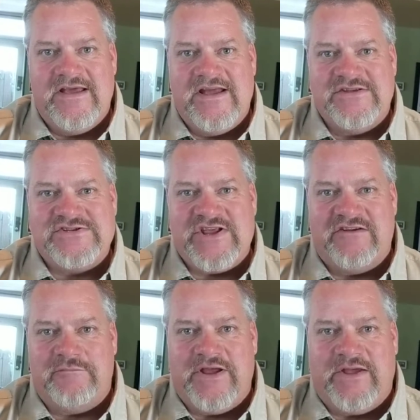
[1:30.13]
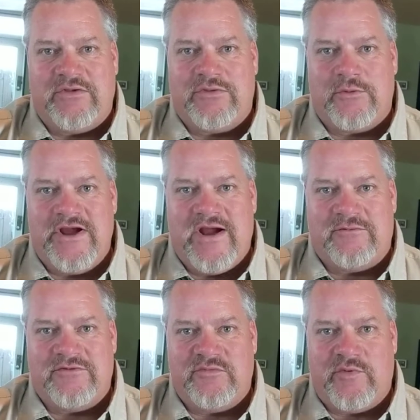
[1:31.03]
instead of being 3
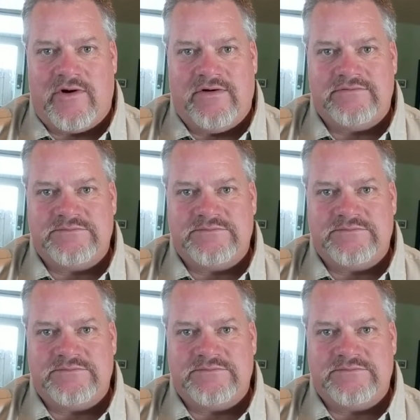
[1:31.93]
hours apart.